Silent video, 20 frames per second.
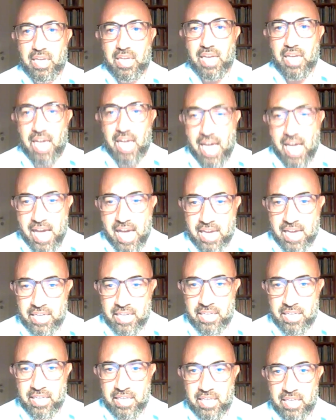
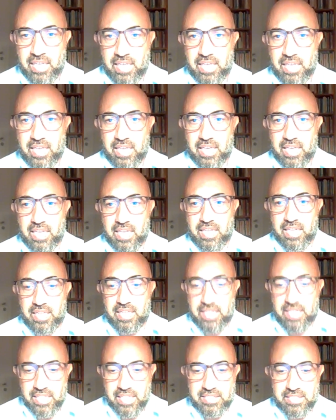And
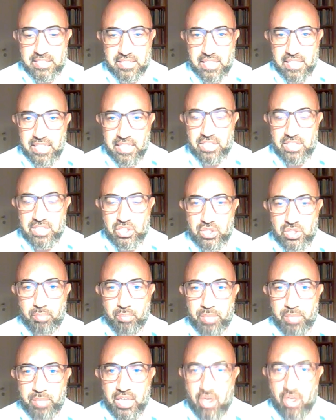this needs to
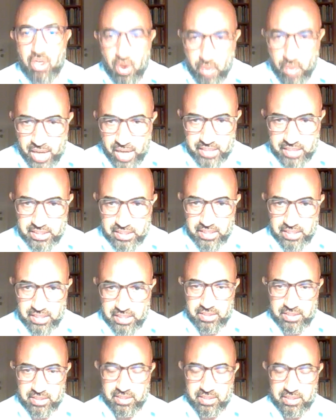be corrected.
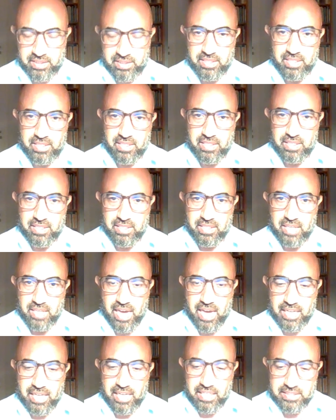
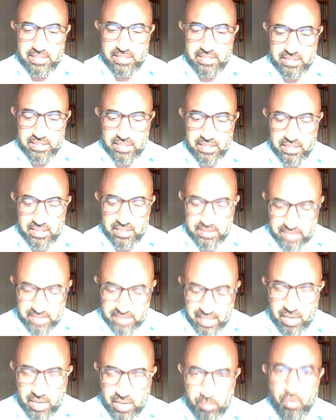And this is the
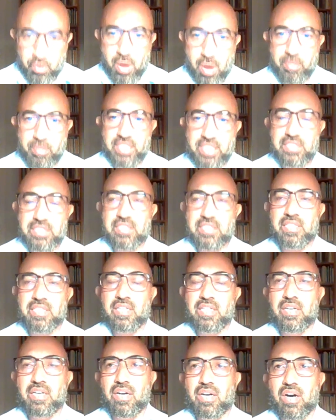second premise
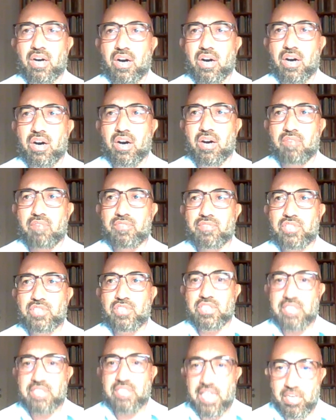of
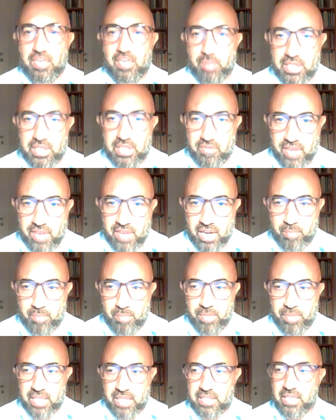sustainable
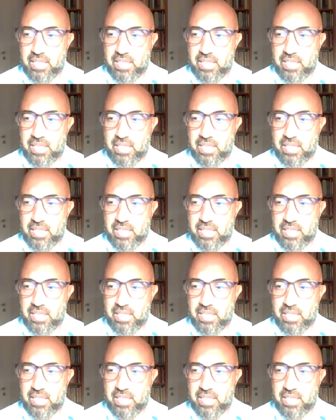development.